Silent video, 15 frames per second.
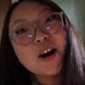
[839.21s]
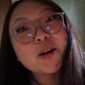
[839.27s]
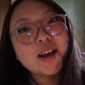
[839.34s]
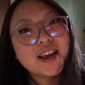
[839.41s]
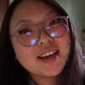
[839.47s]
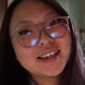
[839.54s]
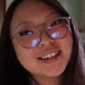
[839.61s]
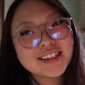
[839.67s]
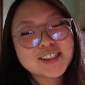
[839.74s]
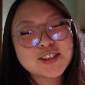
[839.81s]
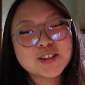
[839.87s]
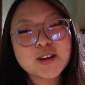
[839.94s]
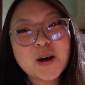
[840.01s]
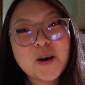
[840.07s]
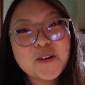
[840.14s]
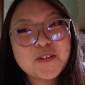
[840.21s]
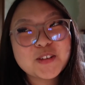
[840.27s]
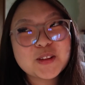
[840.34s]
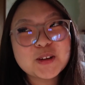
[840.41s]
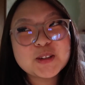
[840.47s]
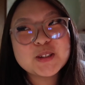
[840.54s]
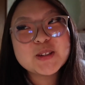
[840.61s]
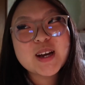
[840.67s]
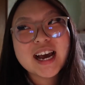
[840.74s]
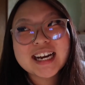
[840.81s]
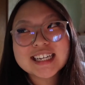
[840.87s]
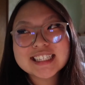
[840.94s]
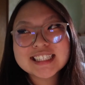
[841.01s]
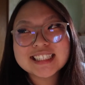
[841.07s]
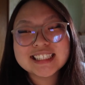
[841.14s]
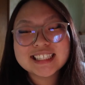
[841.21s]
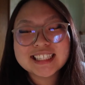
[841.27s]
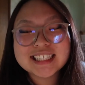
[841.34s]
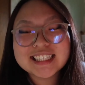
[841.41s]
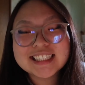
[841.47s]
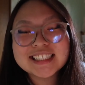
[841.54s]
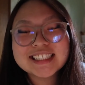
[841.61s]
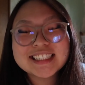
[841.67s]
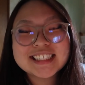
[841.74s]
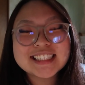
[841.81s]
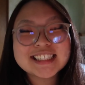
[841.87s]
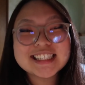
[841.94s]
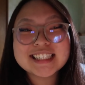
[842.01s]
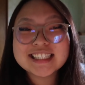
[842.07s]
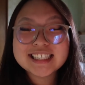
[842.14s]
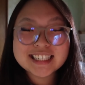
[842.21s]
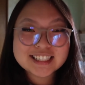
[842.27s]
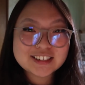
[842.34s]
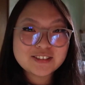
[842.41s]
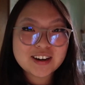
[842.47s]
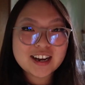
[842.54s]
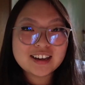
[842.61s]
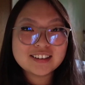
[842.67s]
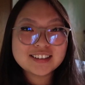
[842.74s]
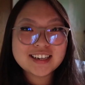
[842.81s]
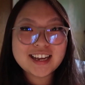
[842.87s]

Okay, so for those who actually sticked around